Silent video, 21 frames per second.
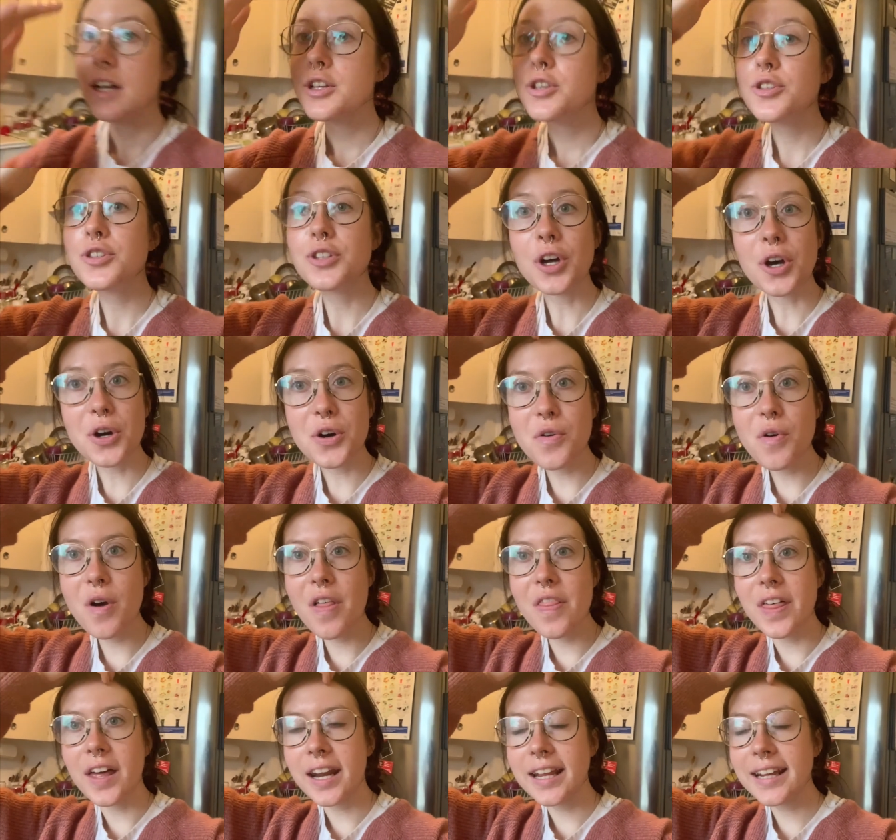
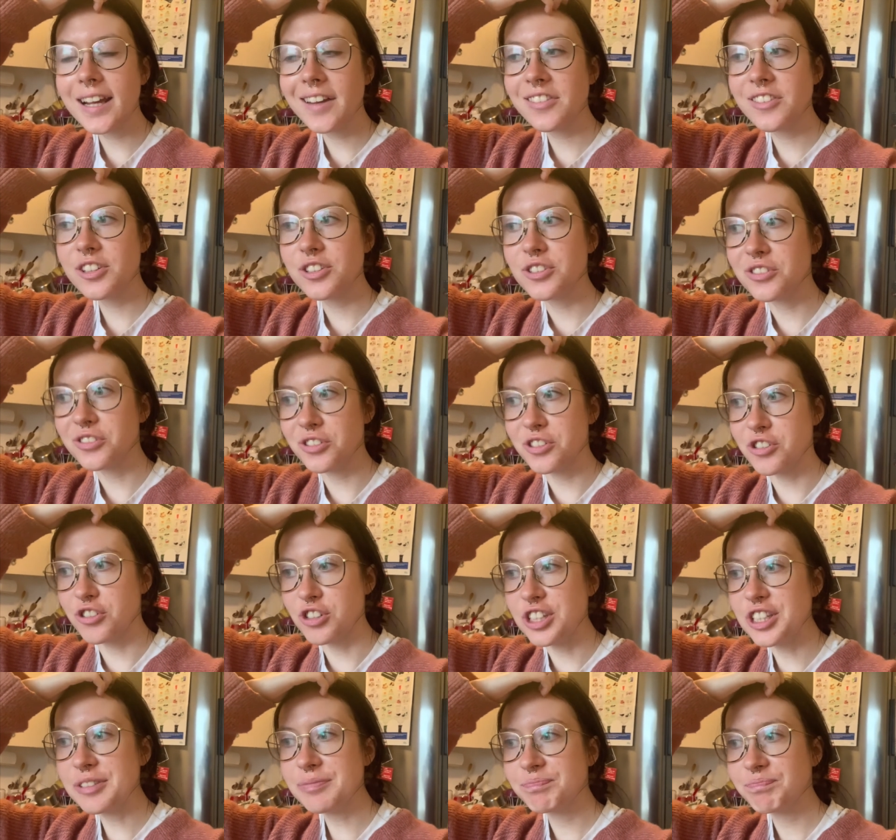So then I get the
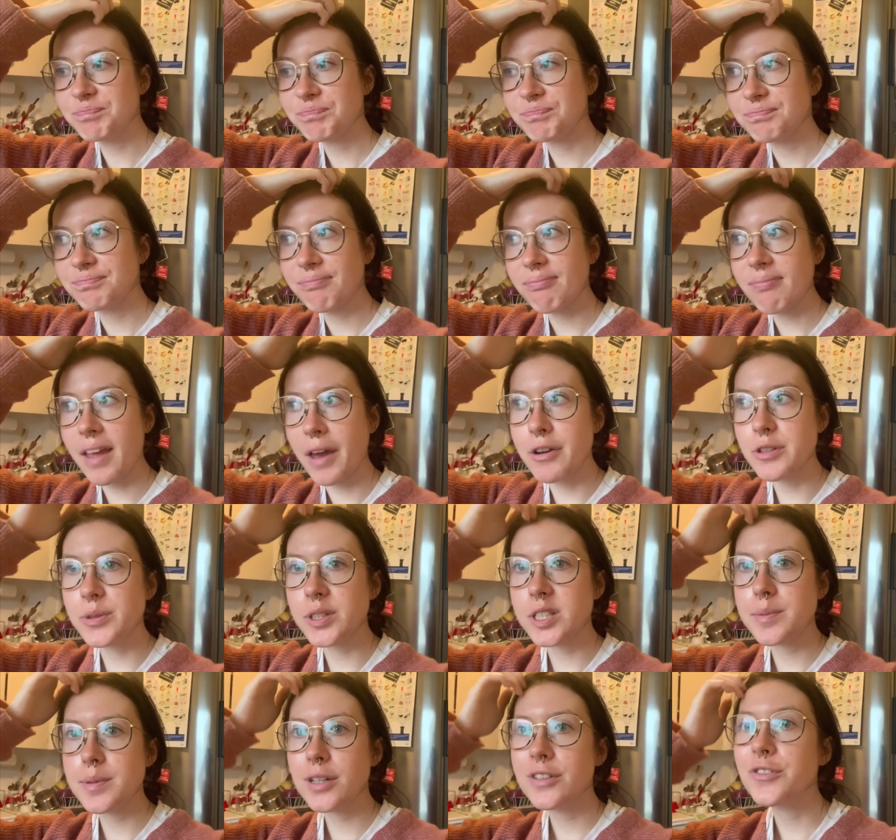surgery, and it was
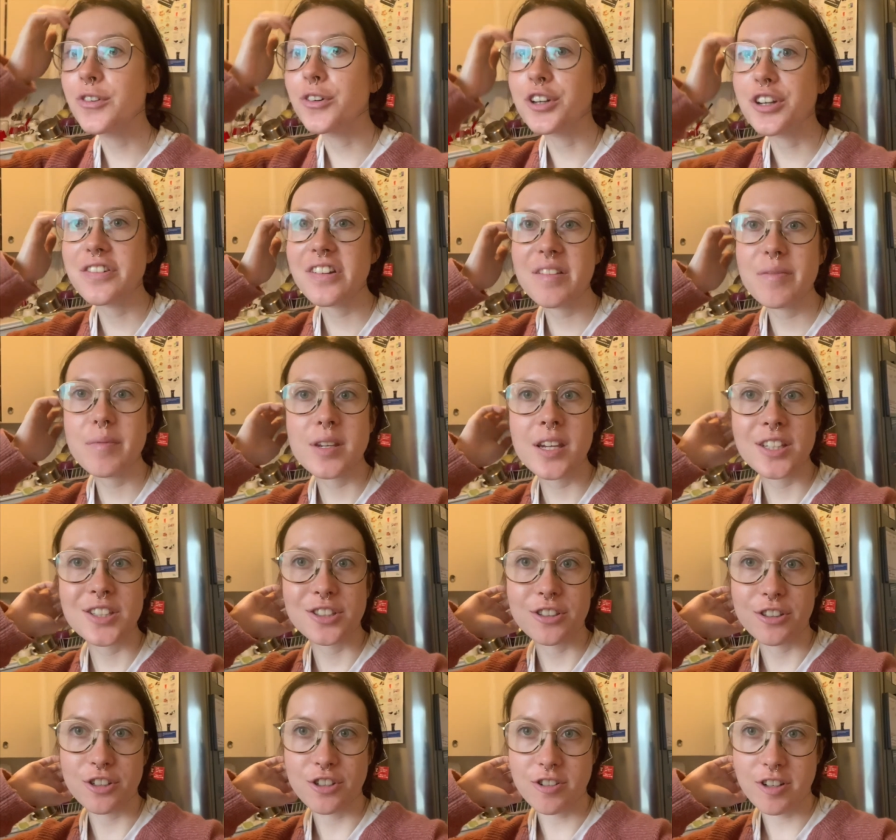supposed to be a 45-minute
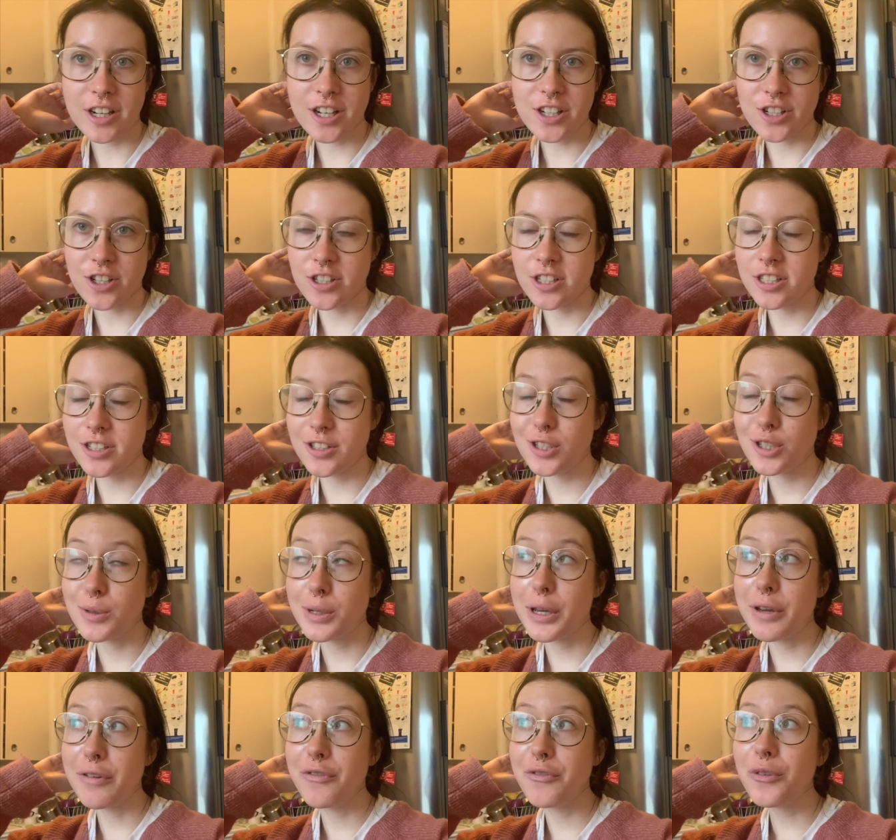surgery. It turned into
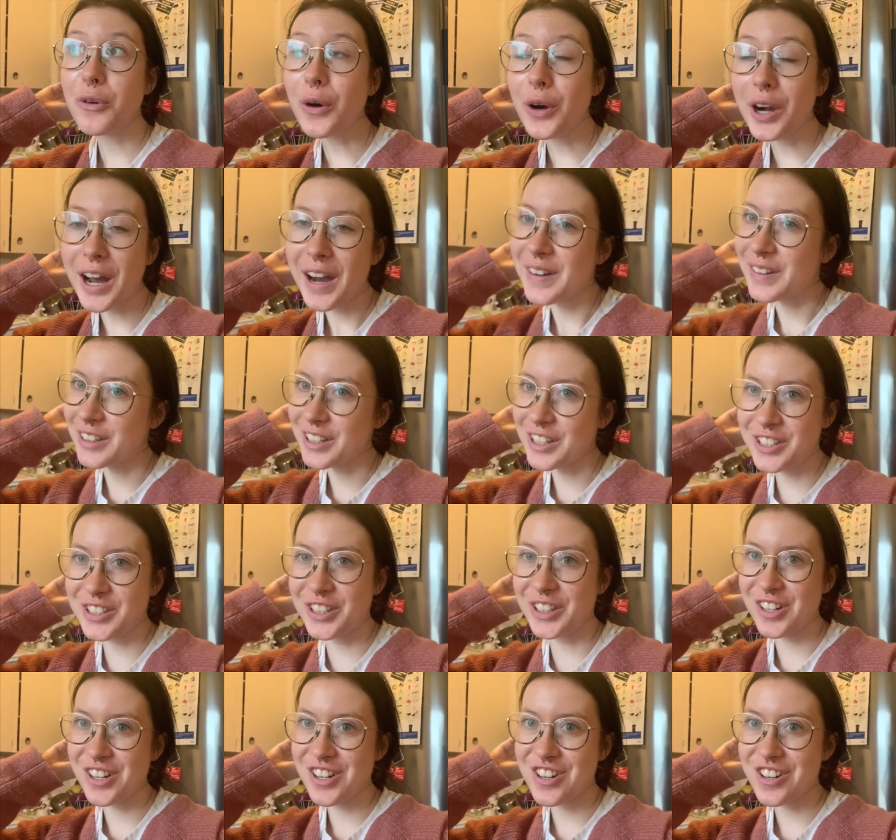a 4-hour
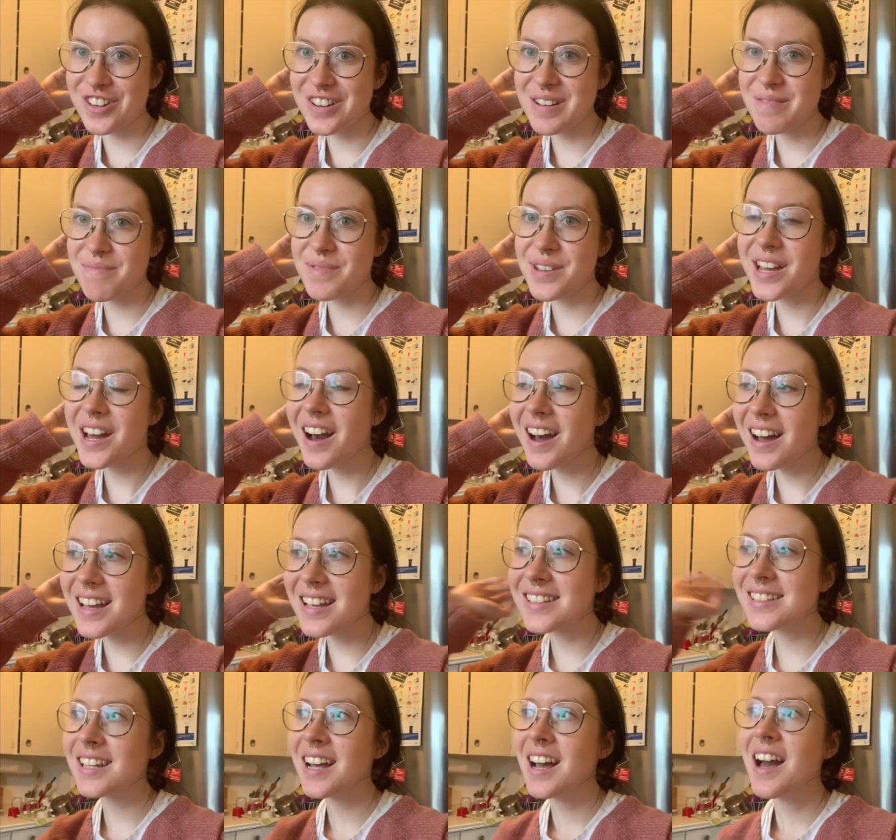surgery
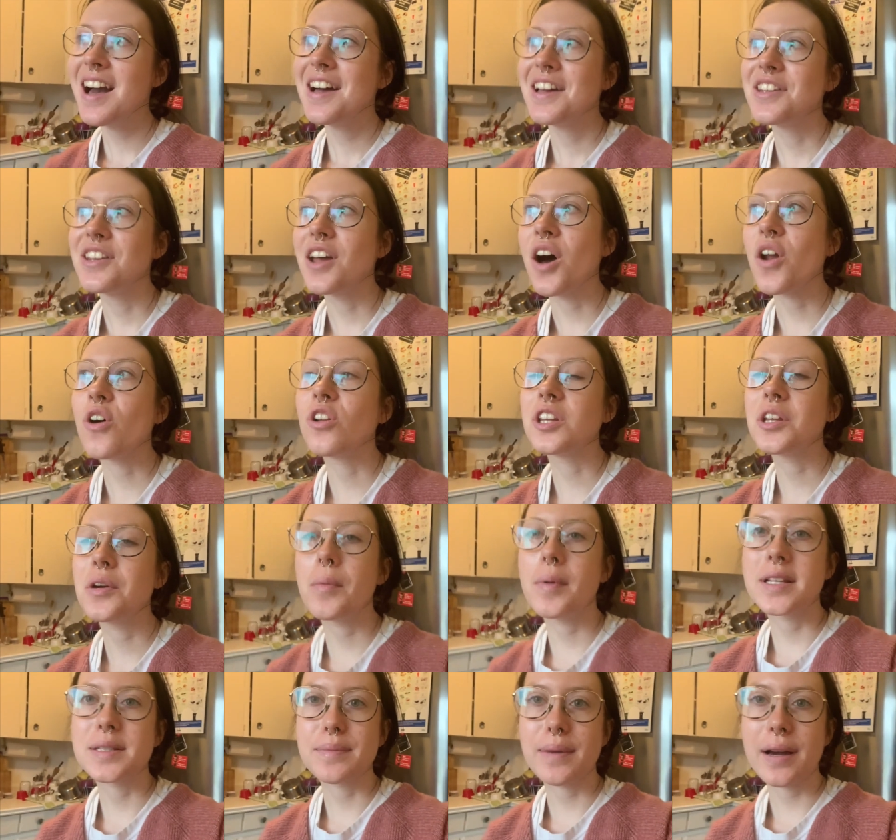because not only
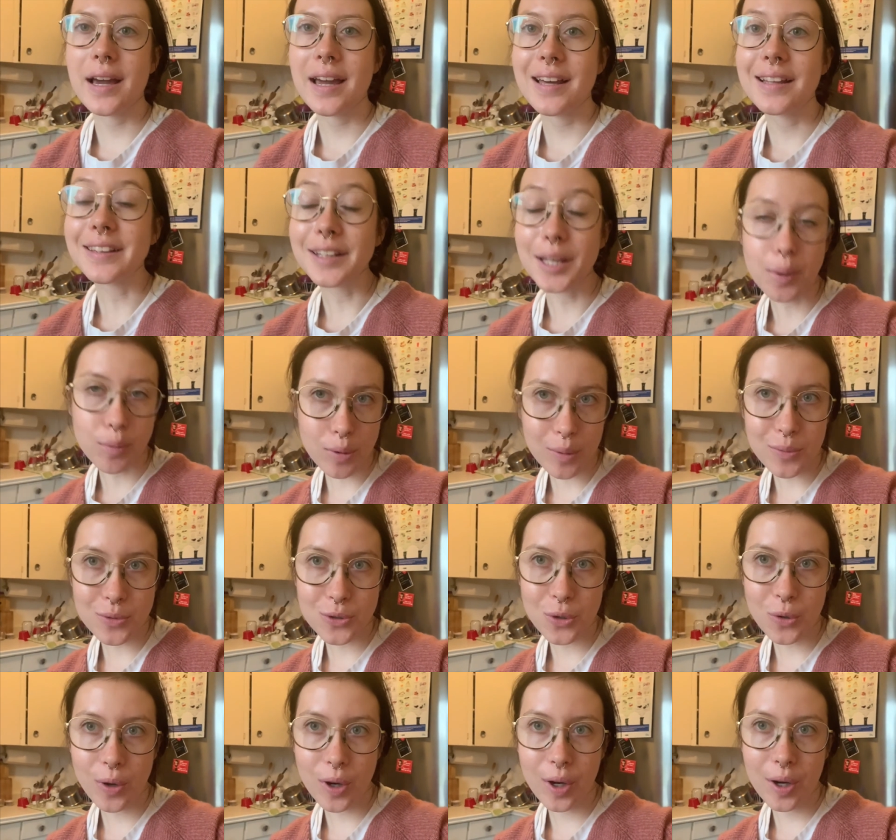was my labrum
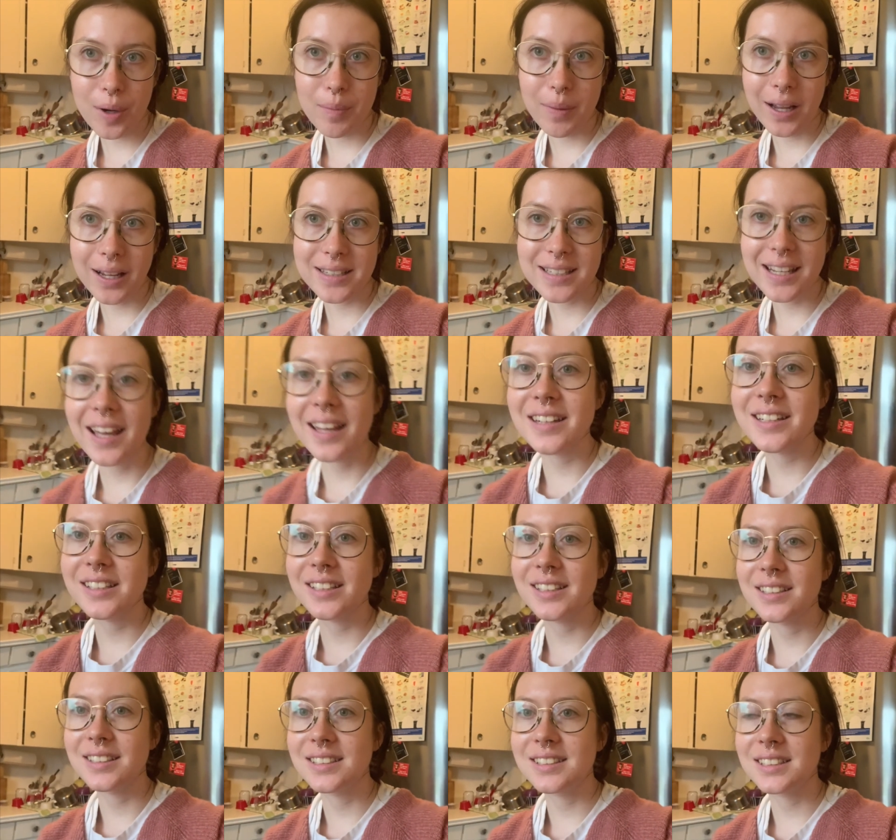torn, my
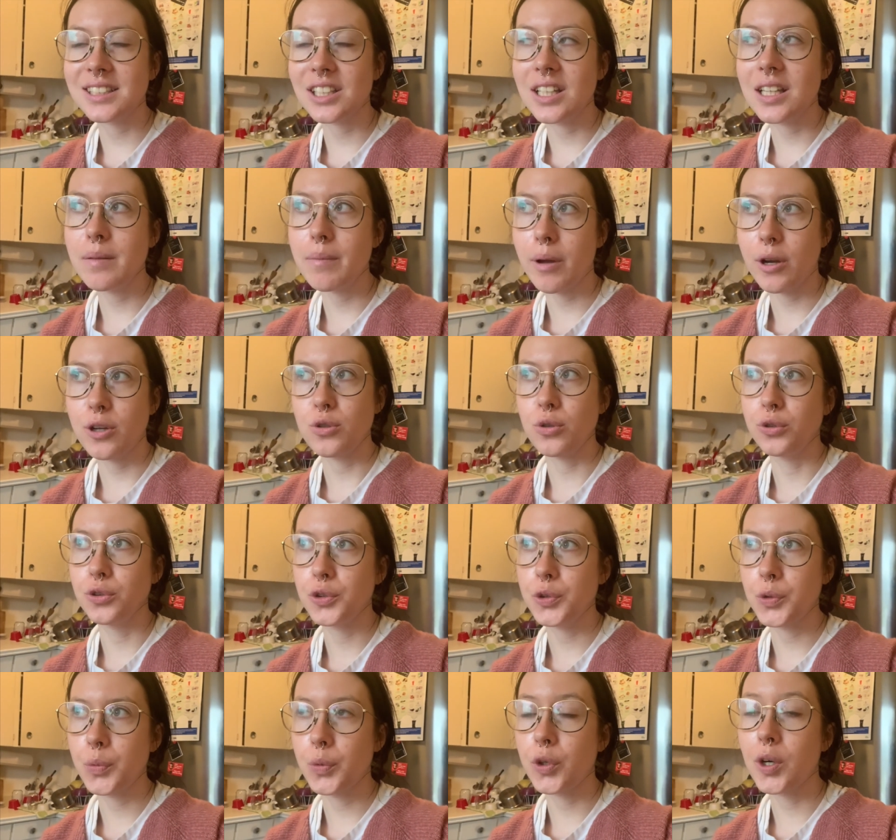tendons in my
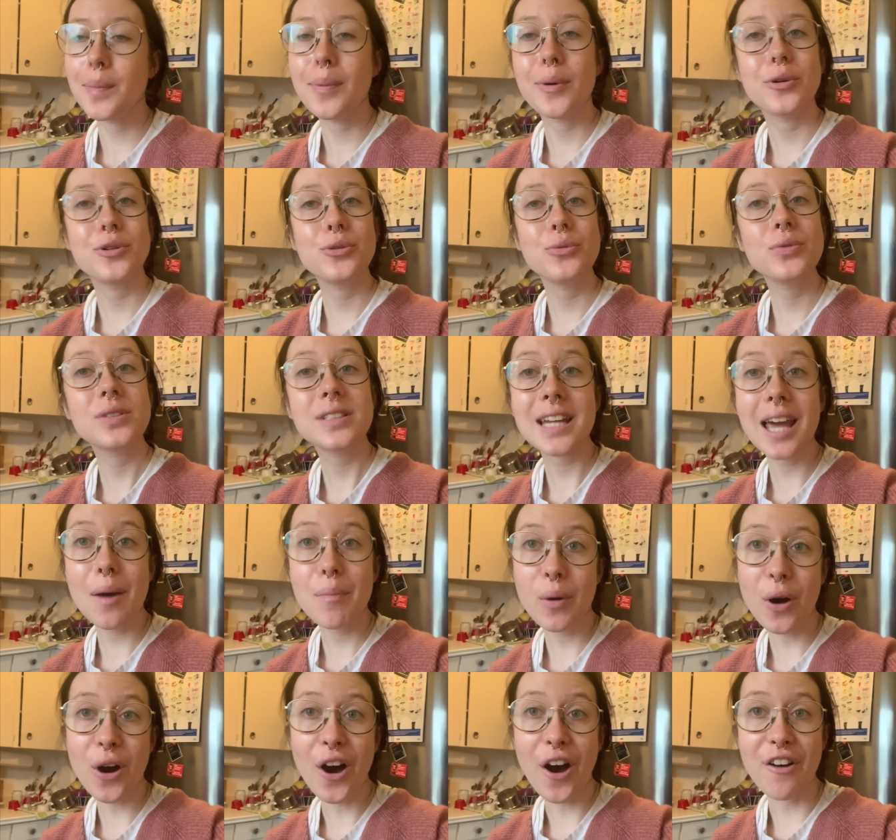shoulder were about to
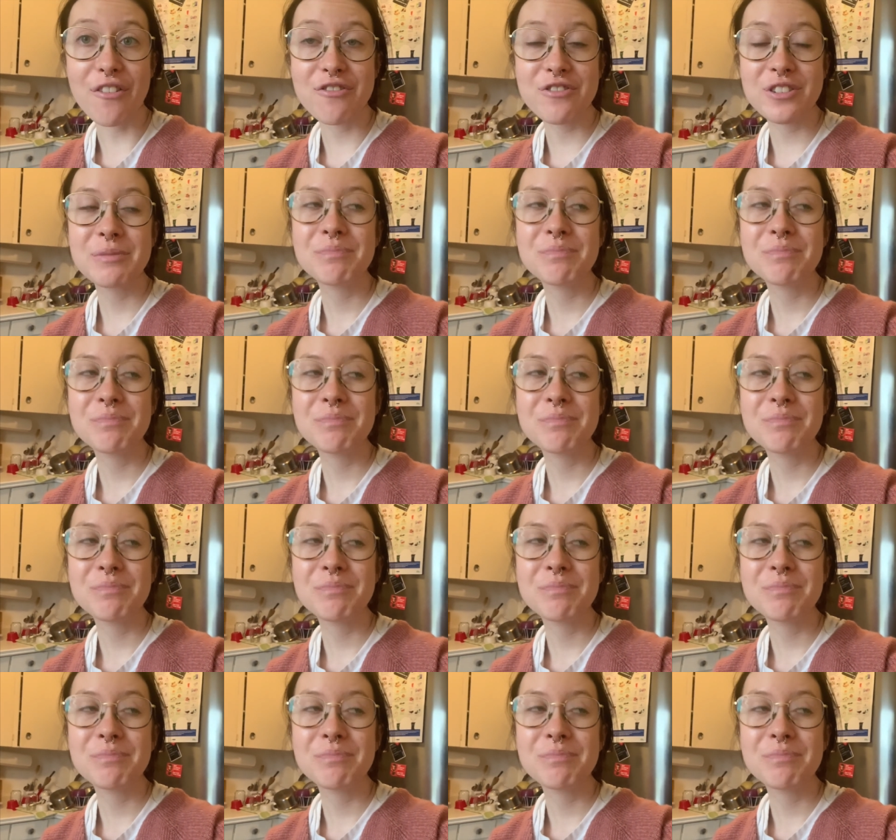snap off.